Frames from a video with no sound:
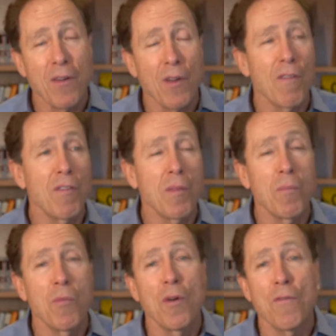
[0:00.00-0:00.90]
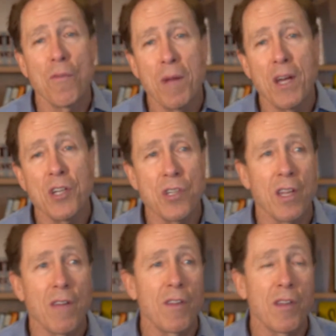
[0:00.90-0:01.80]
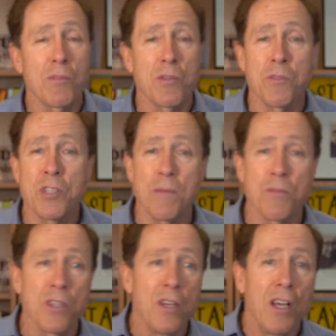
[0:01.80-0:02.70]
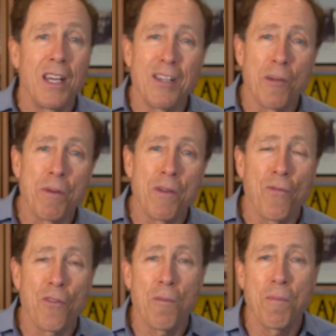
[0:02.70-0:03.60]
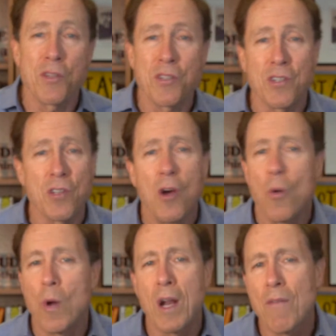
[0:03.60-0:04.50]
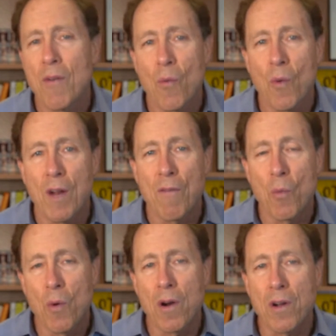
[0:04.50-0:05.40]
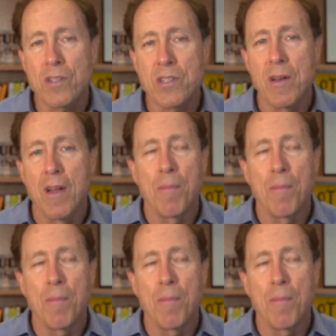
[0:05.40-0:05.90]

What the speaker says: giving them more information, giving them some tips in their bit for their business, whatever works.